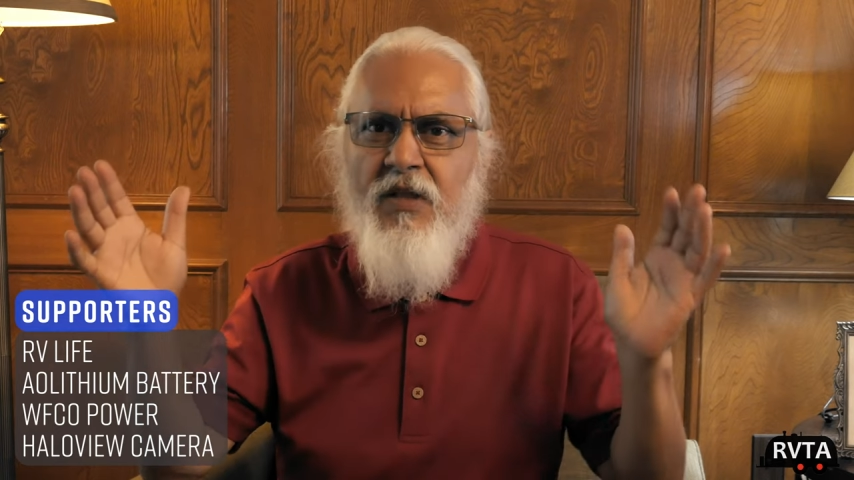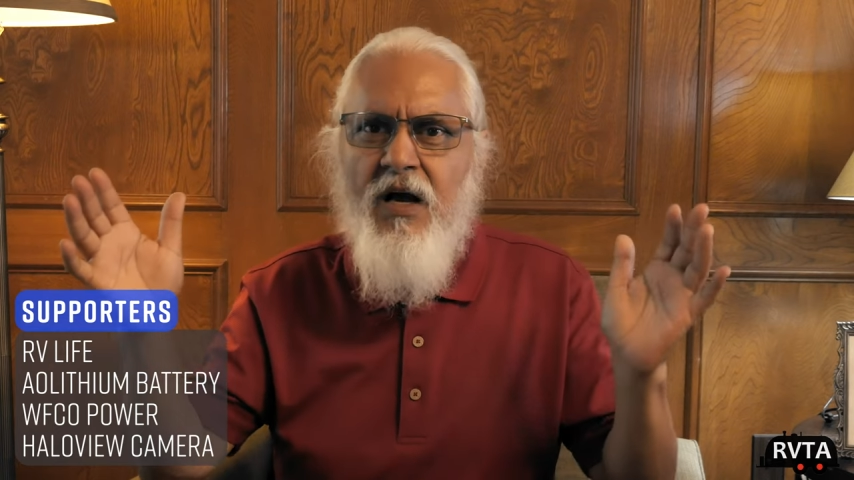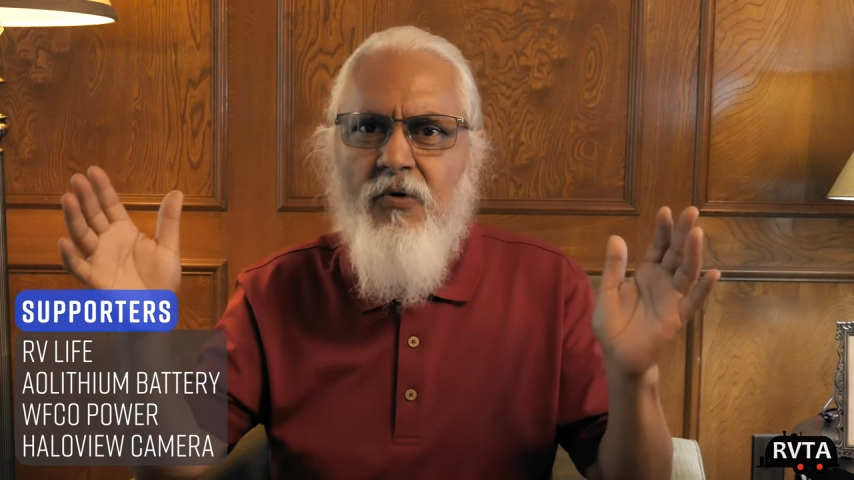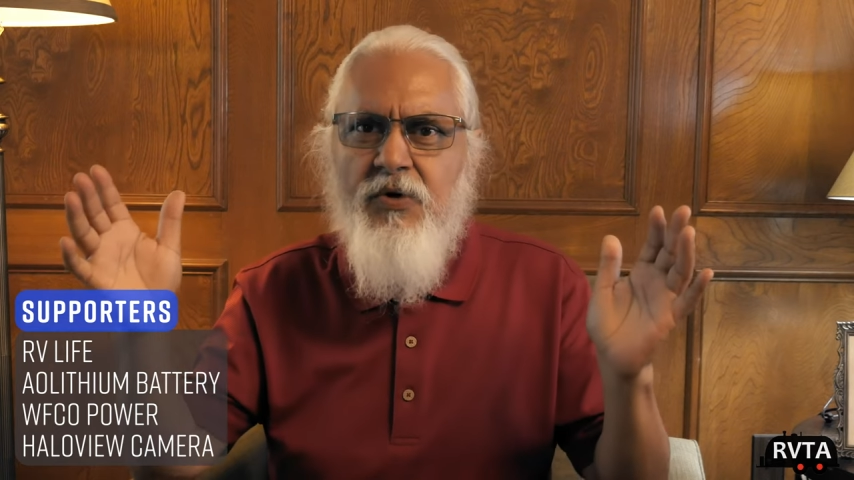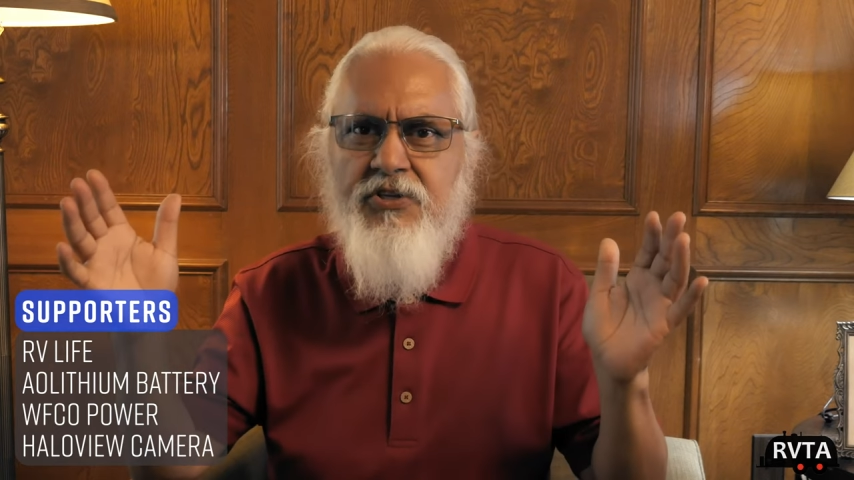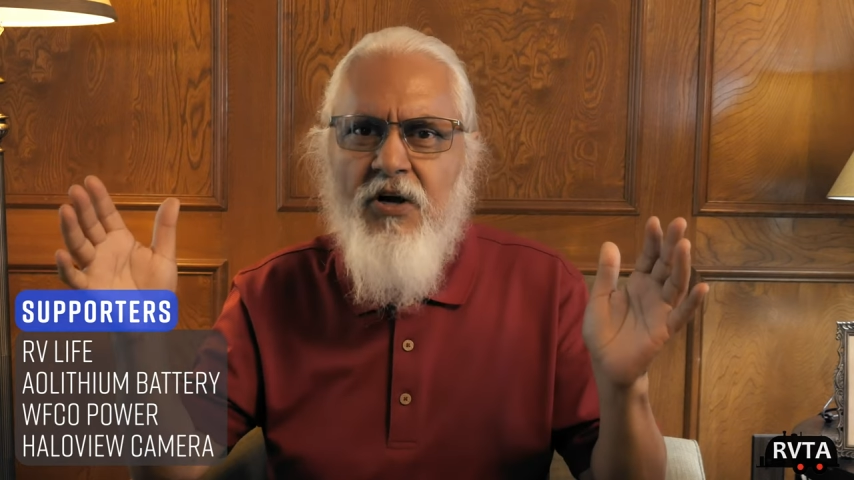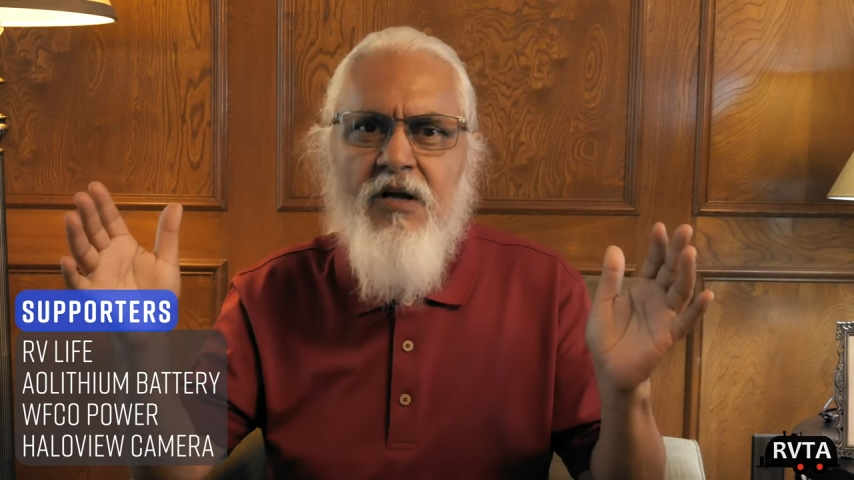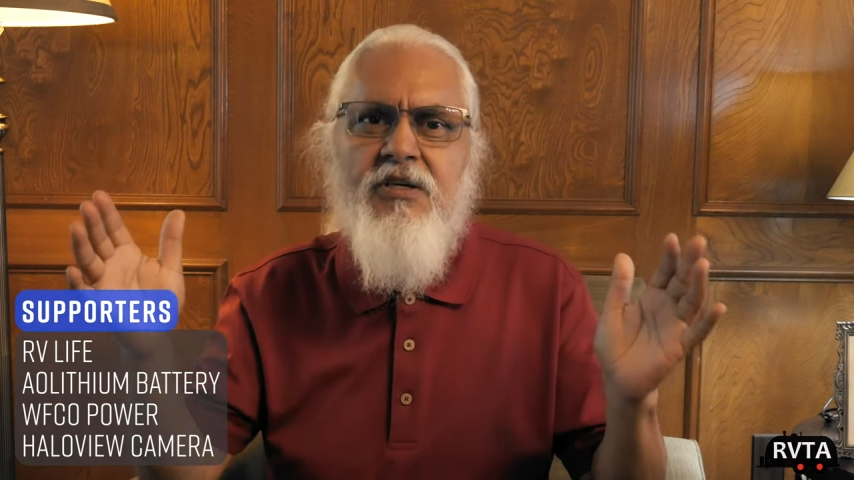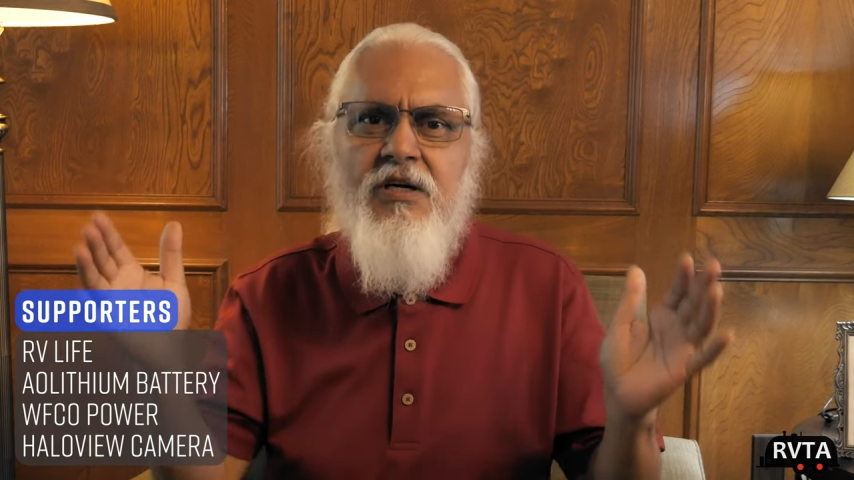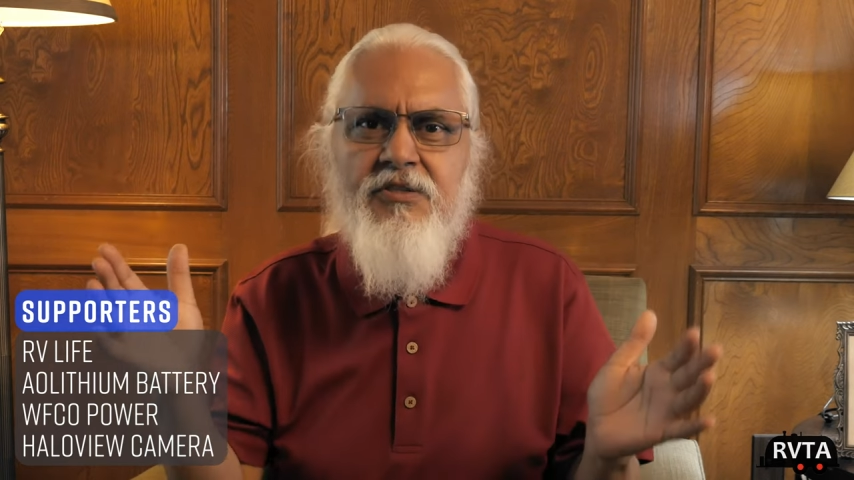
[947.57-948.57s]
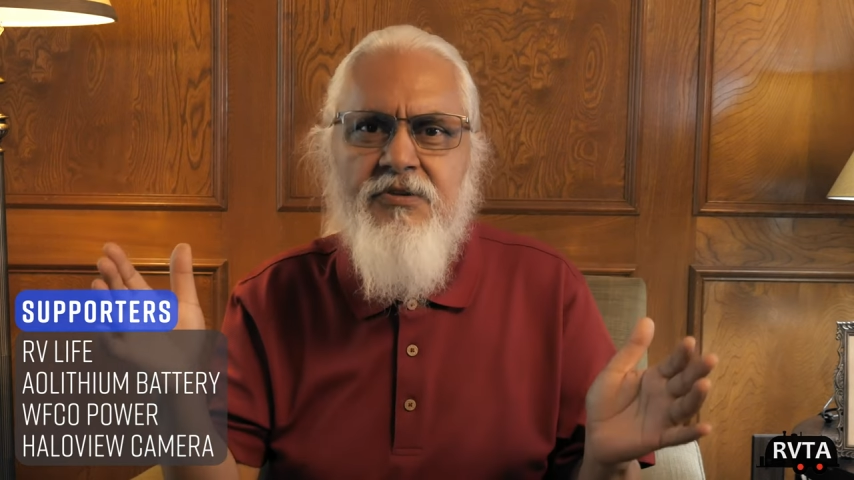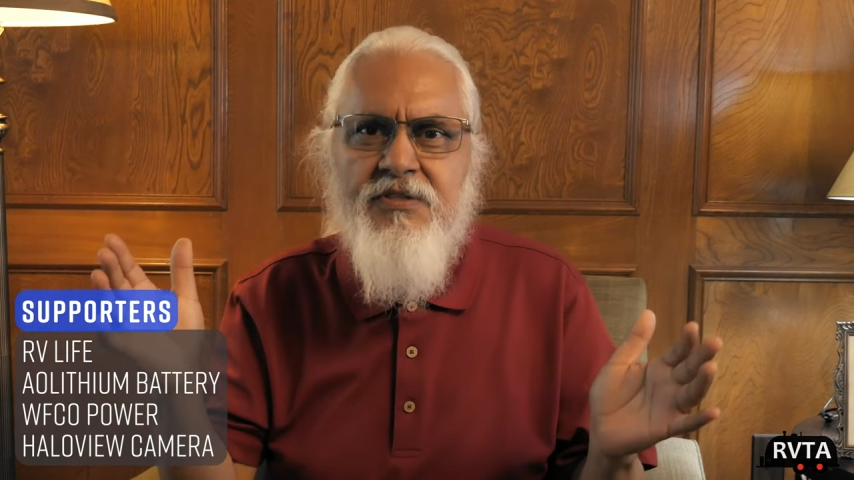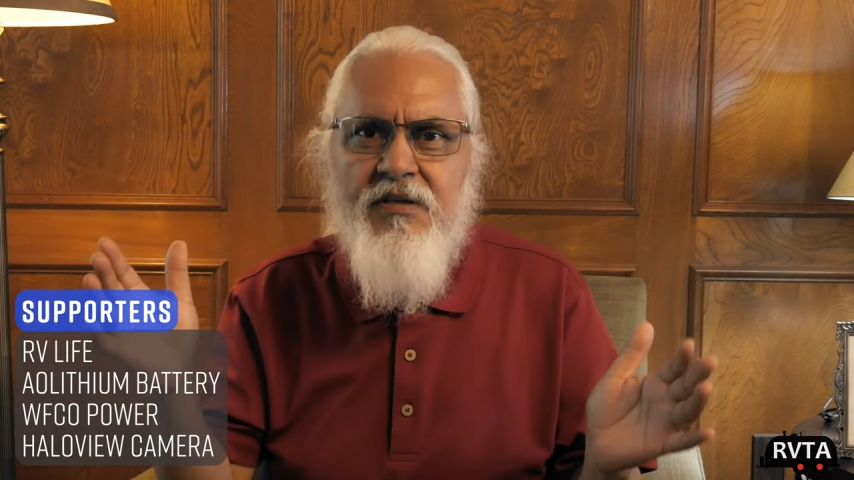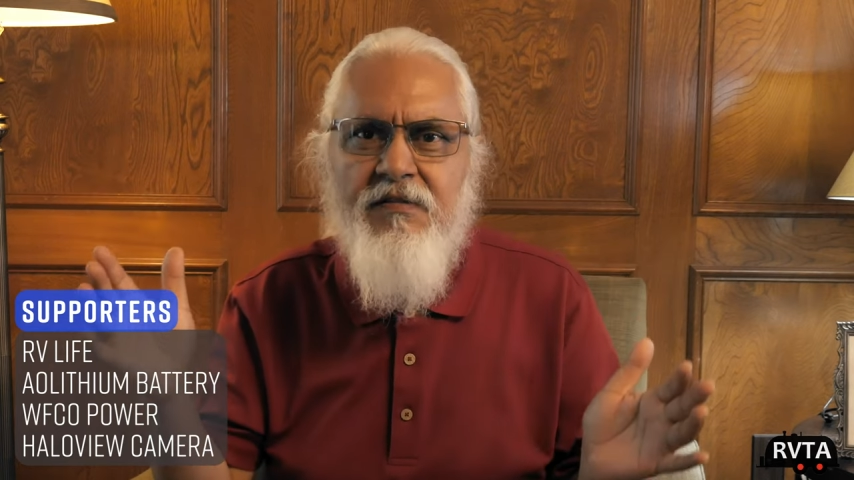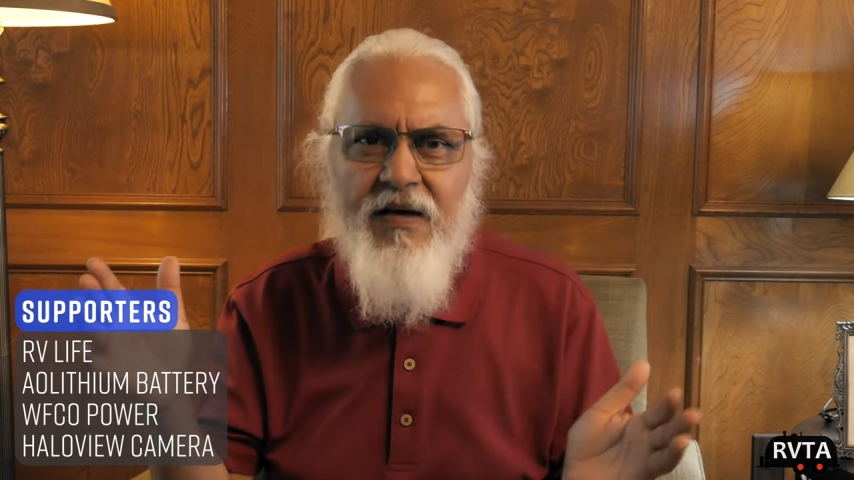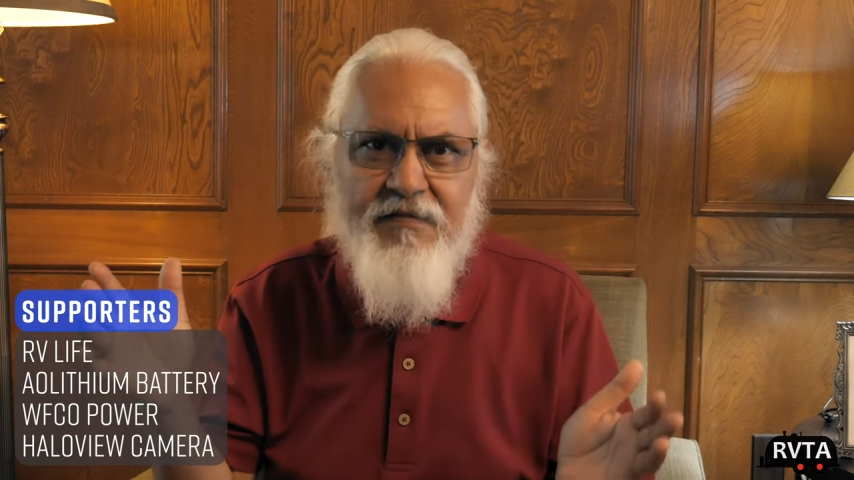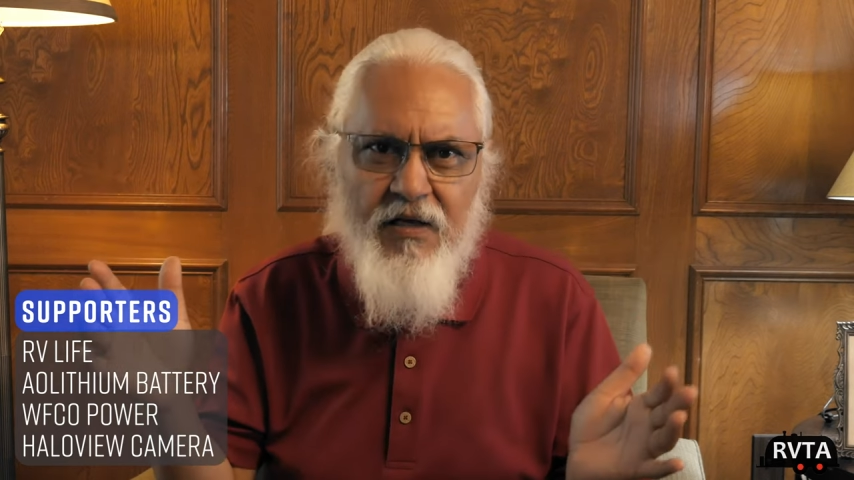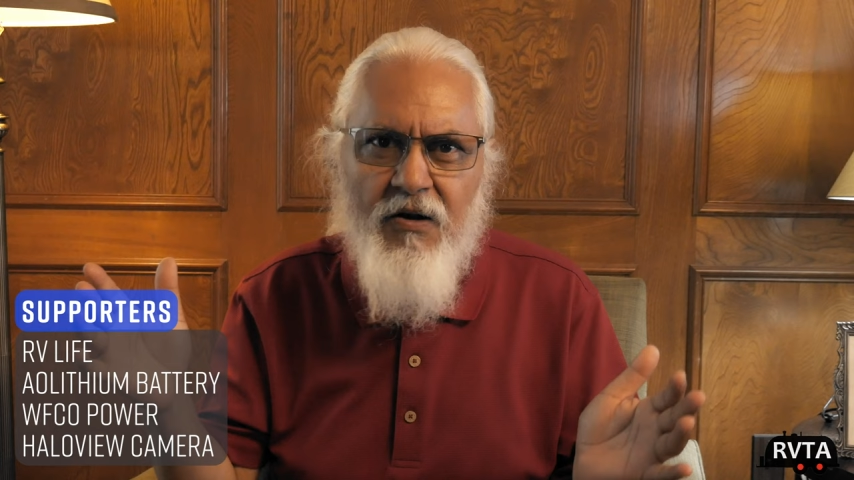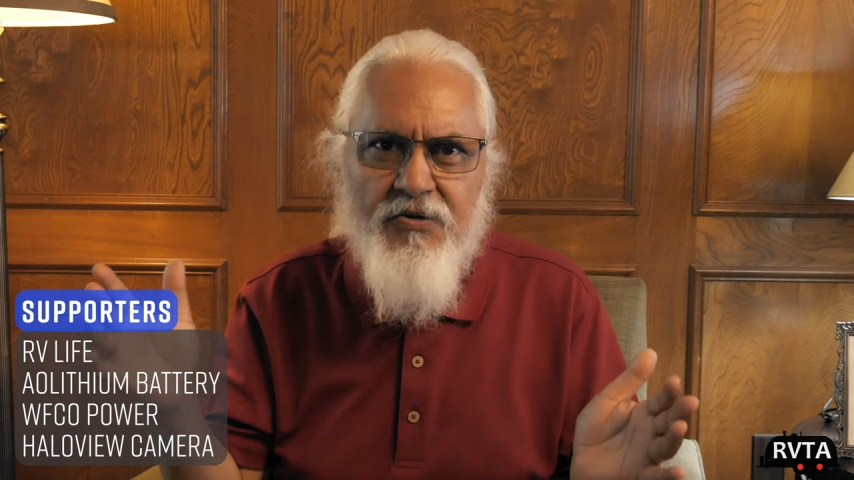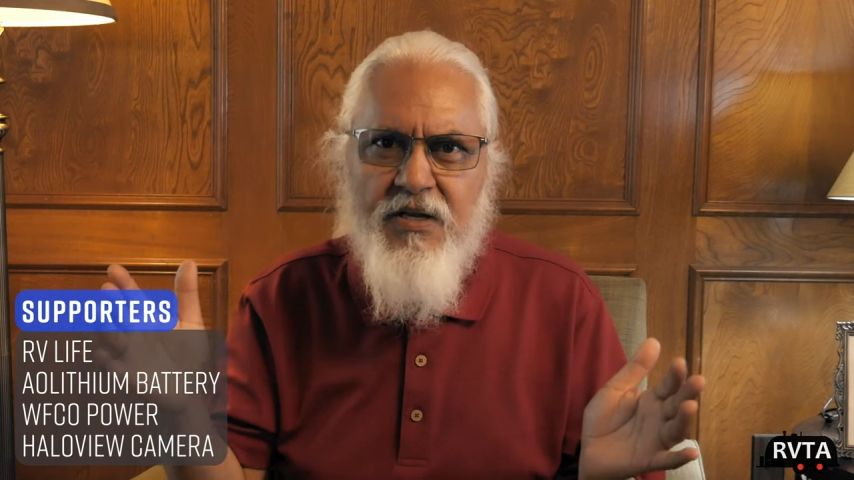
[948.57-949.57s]
uh, We charge
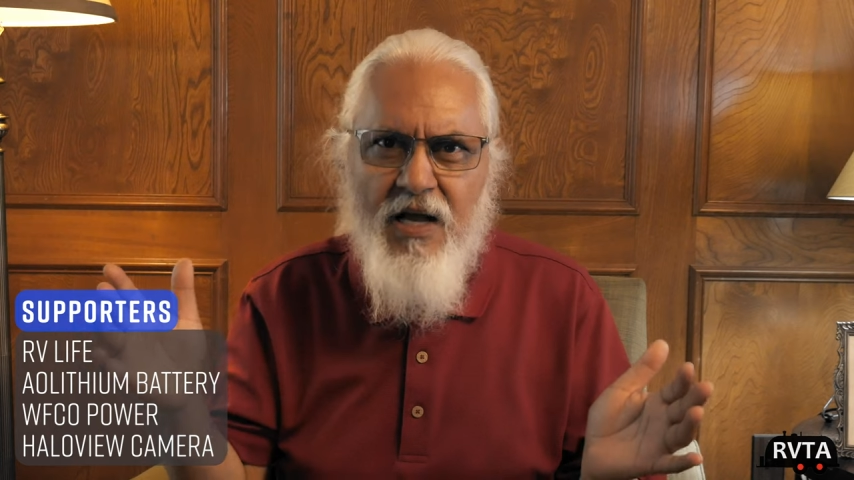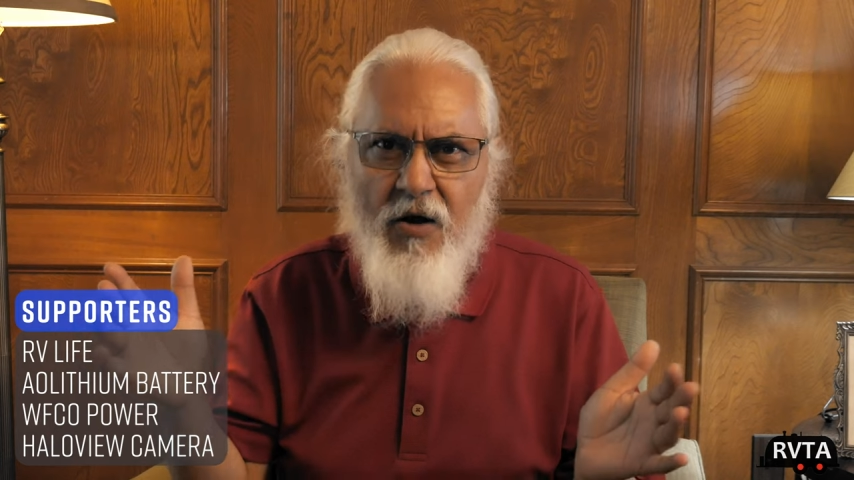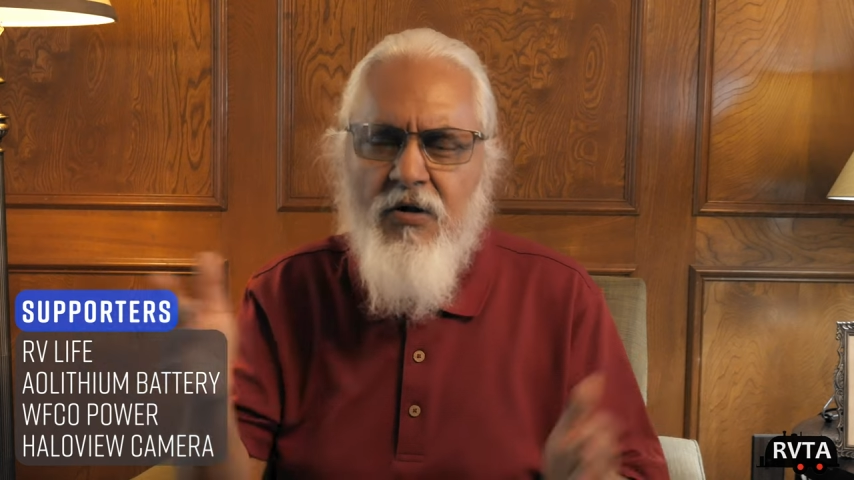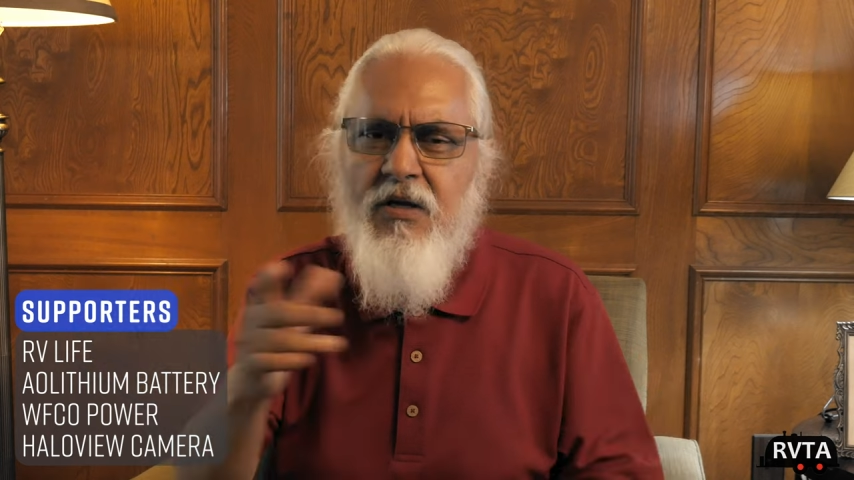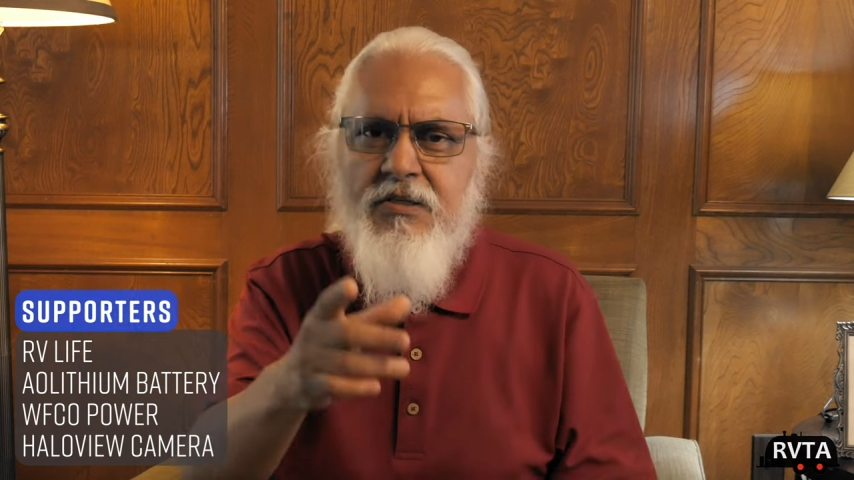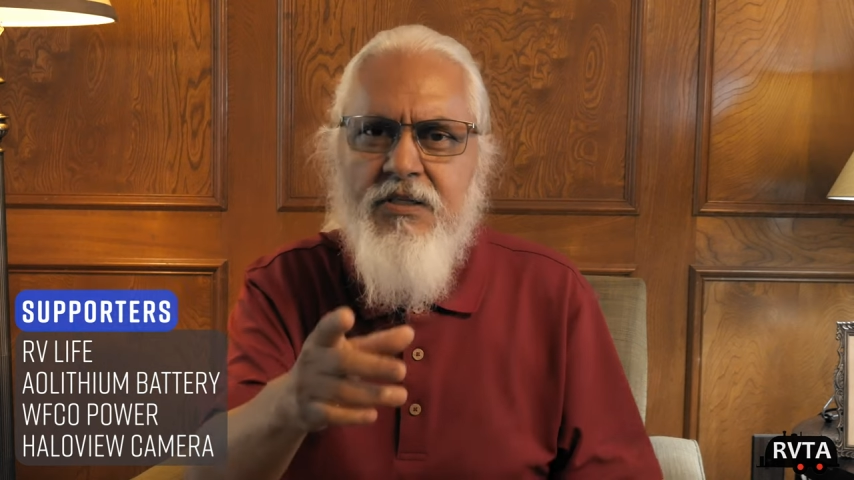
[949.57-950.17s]
$175 an hour